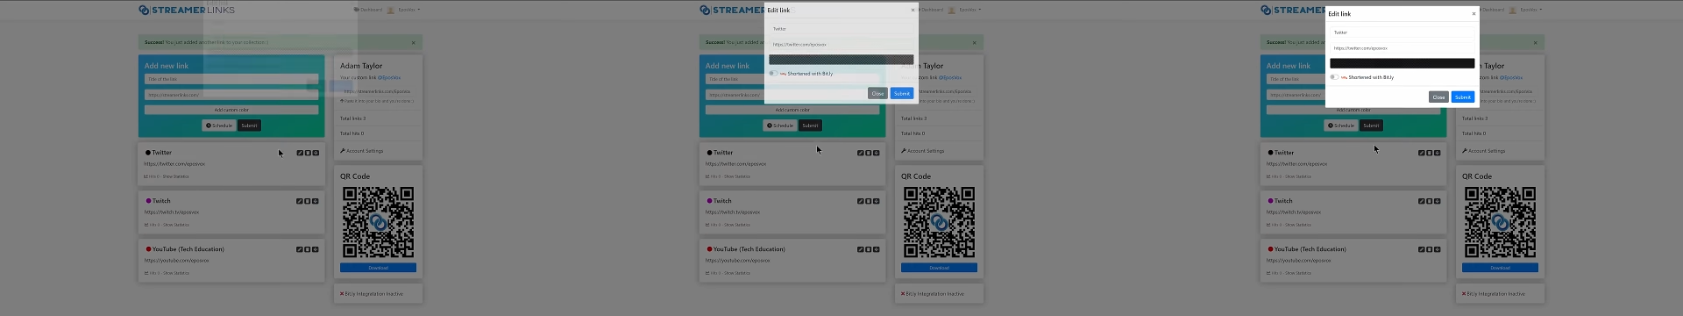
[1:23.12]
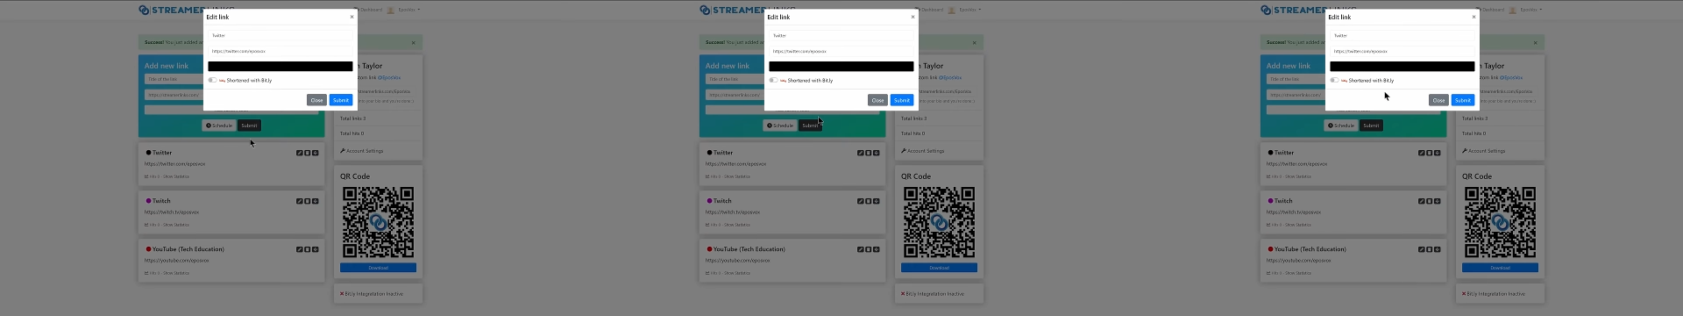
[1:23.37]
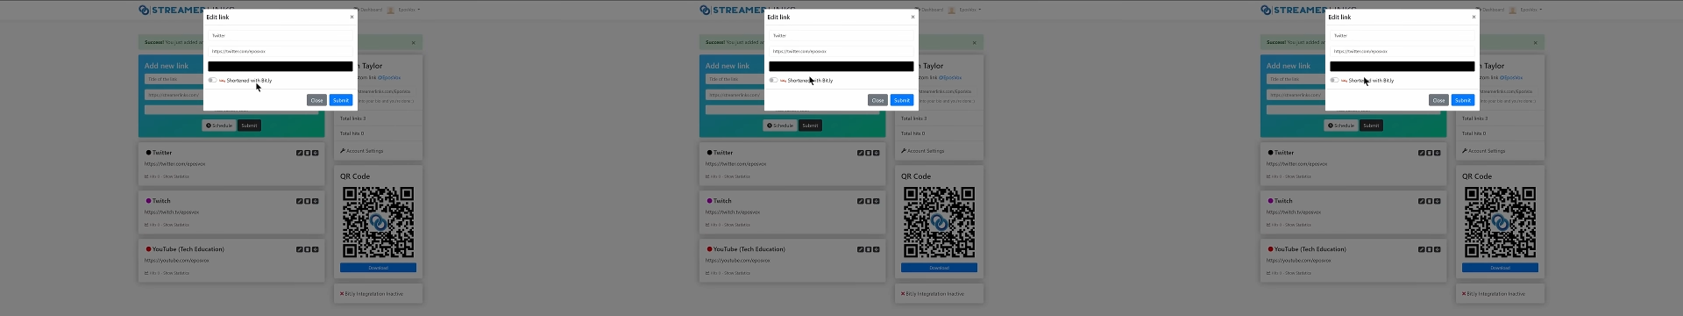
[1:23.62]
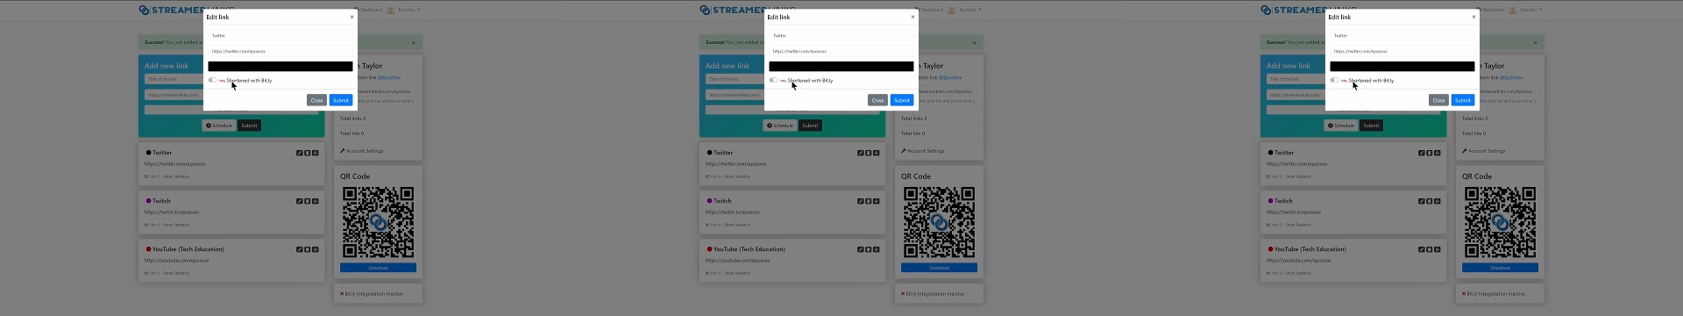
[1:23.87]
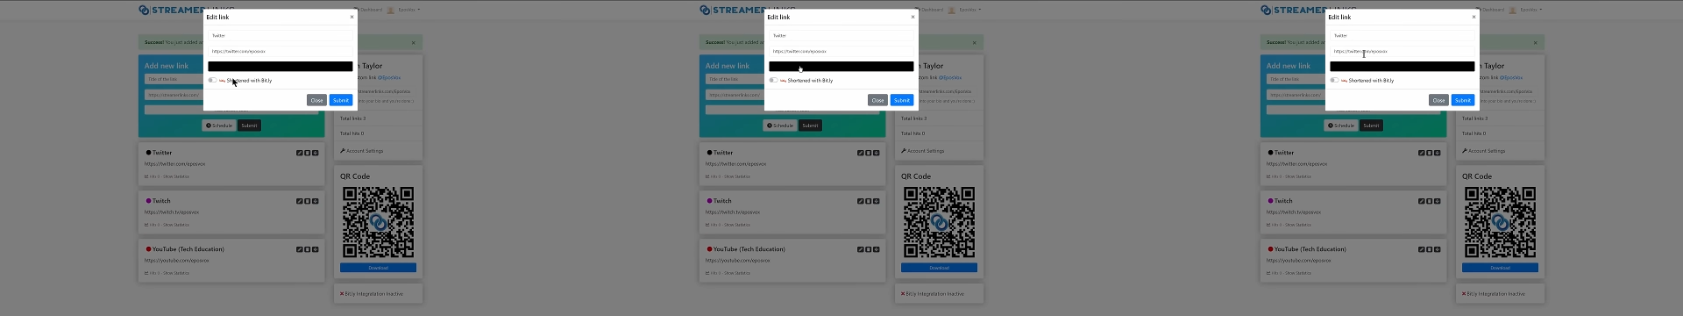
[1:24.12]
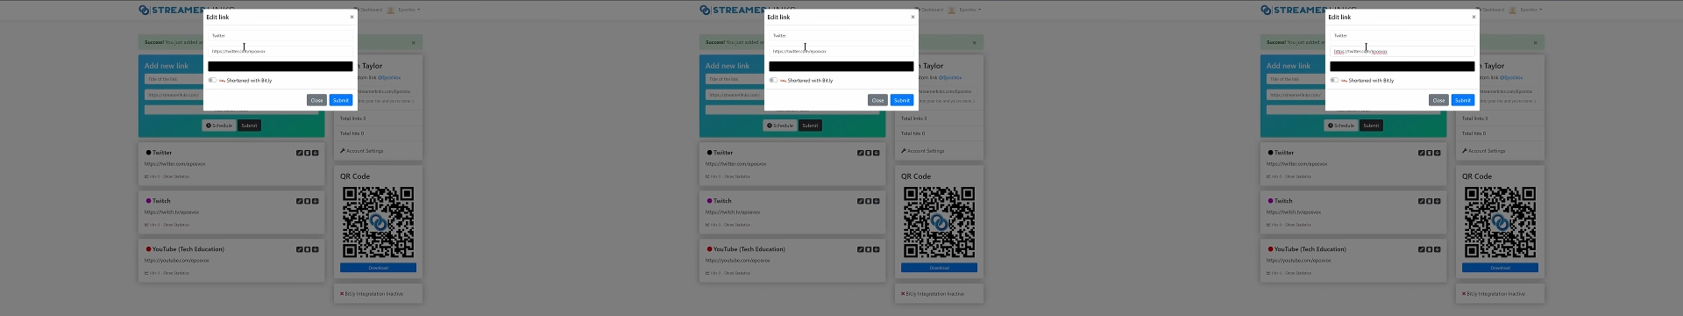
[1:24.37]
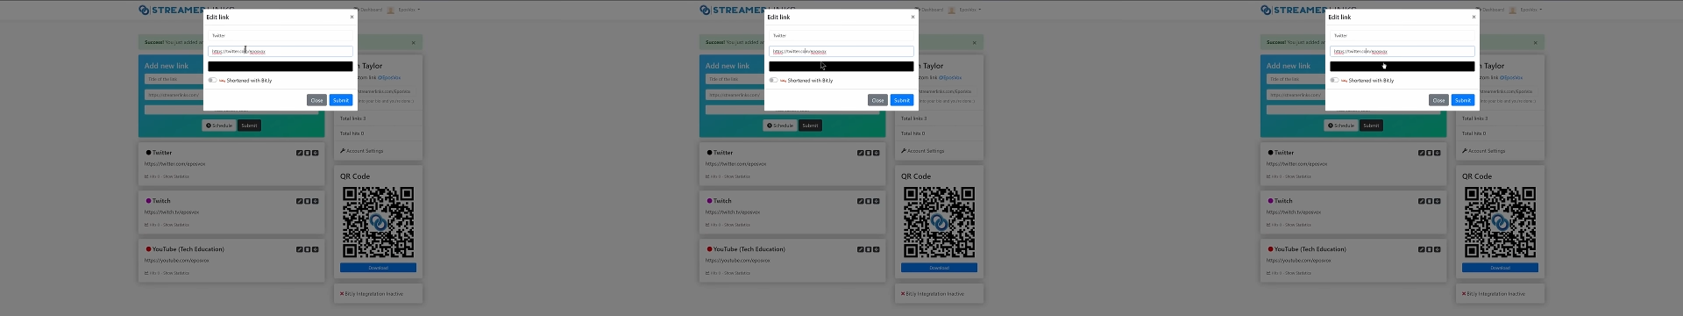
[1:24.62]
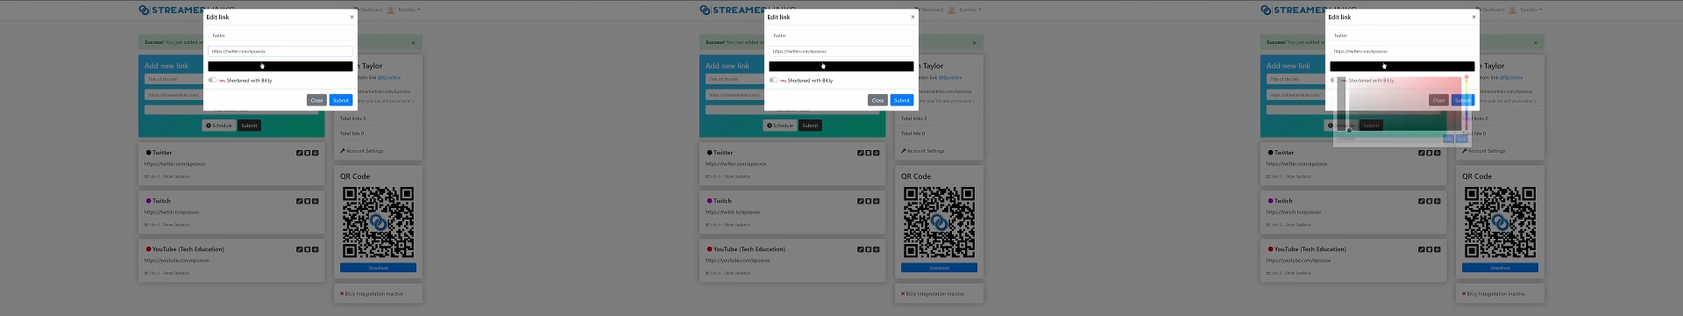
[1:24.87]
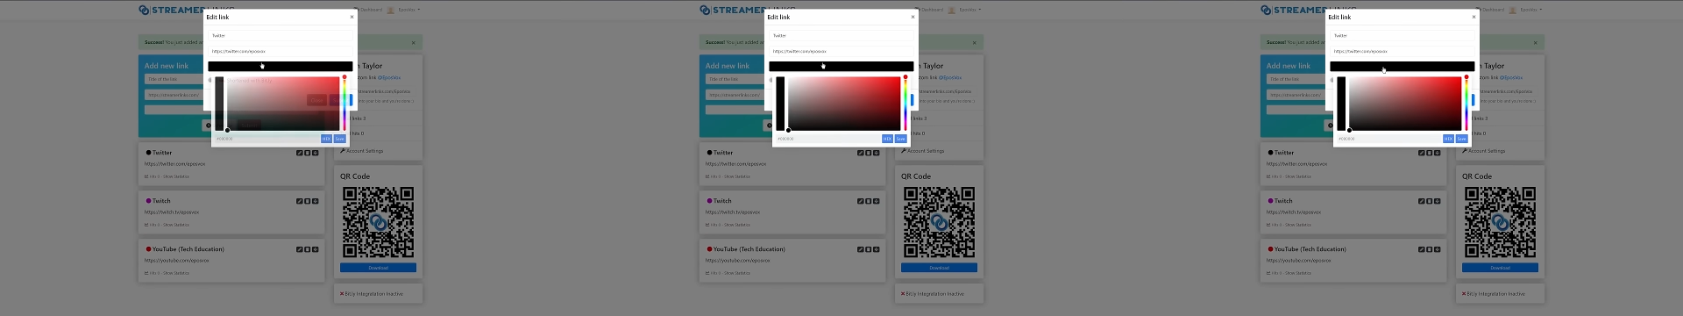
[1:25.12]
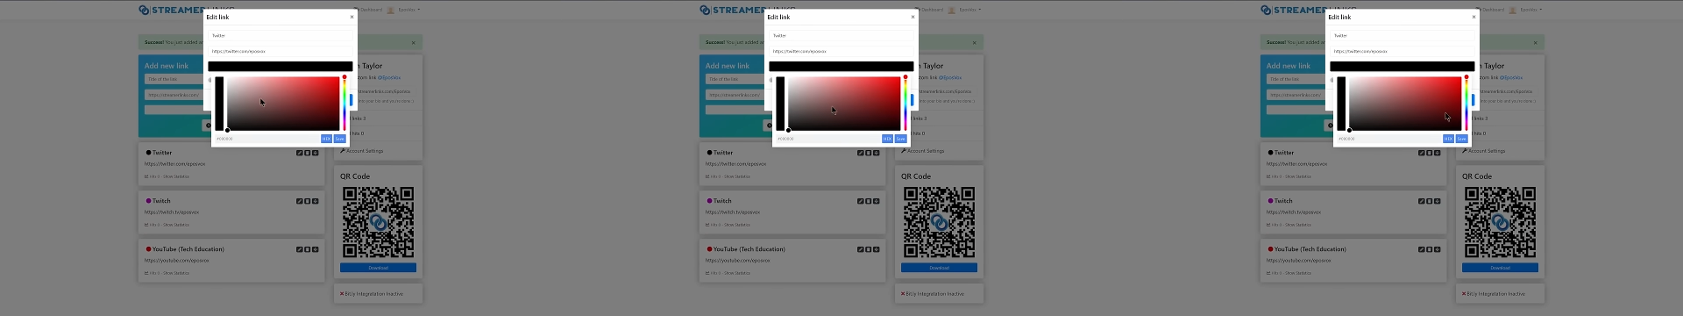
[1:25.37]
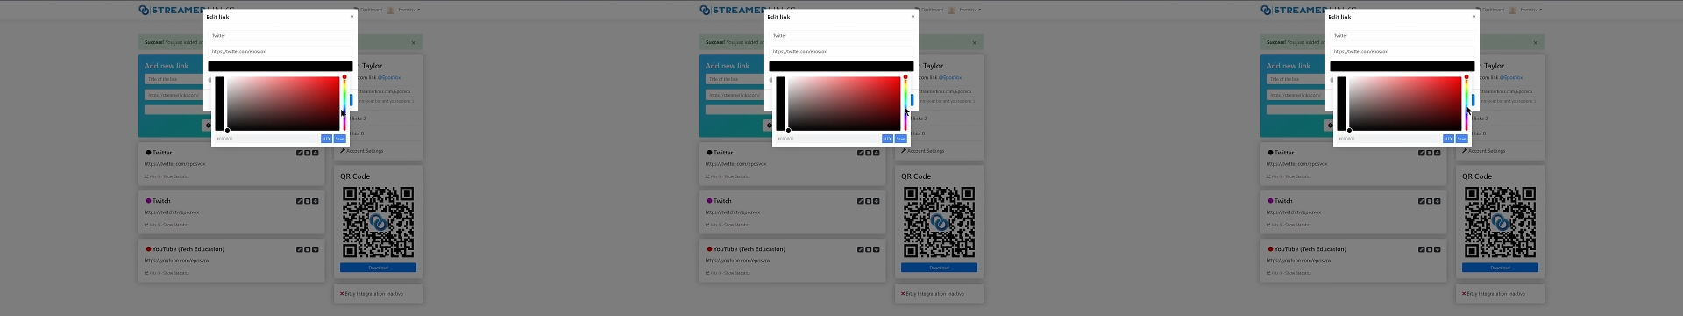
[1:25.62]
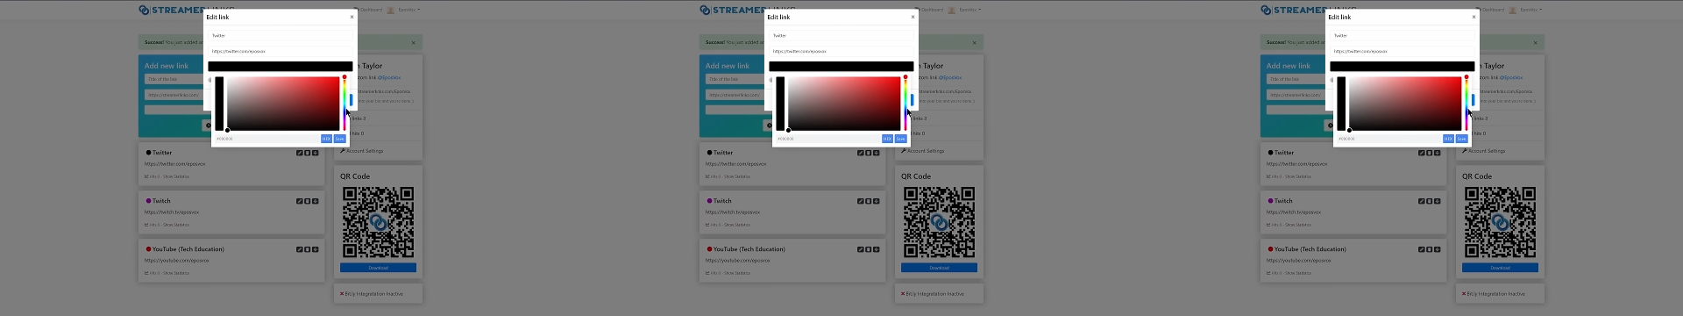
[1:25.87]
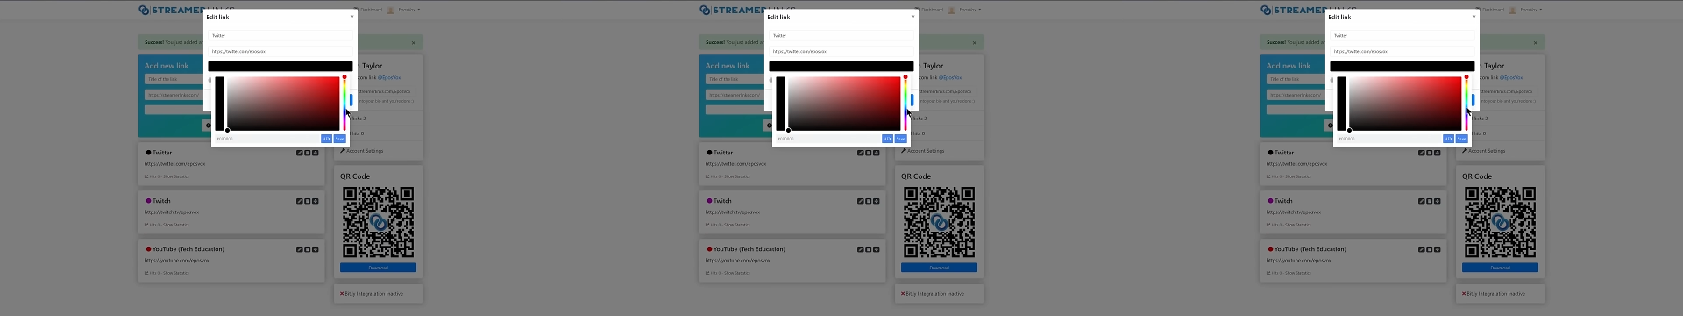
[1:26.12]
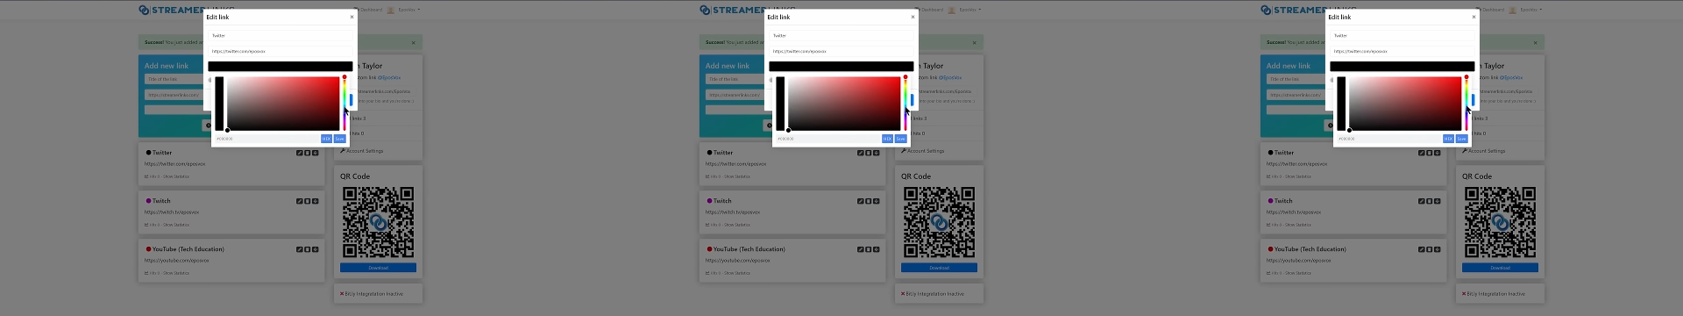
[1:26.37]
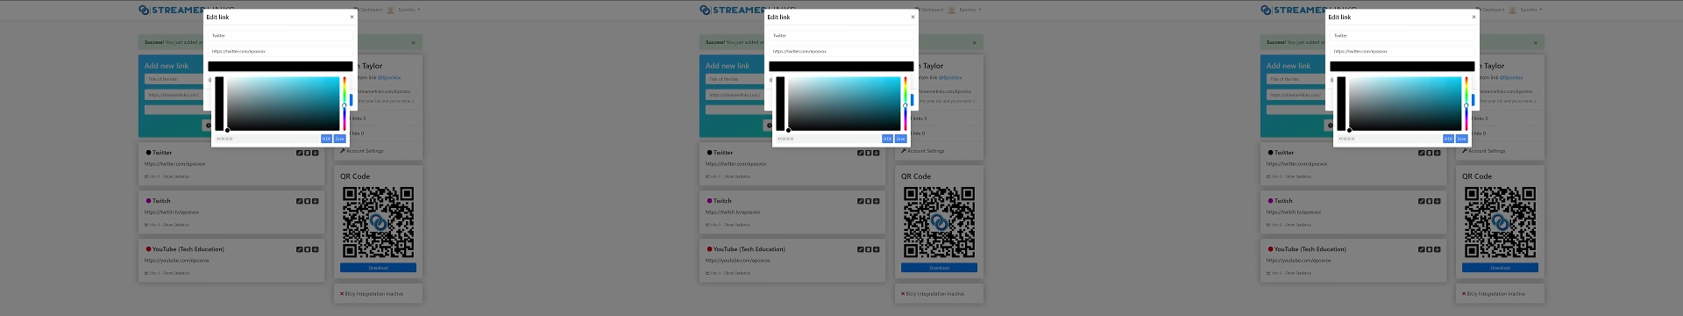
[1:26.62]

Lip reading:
[unreadable: no face in view]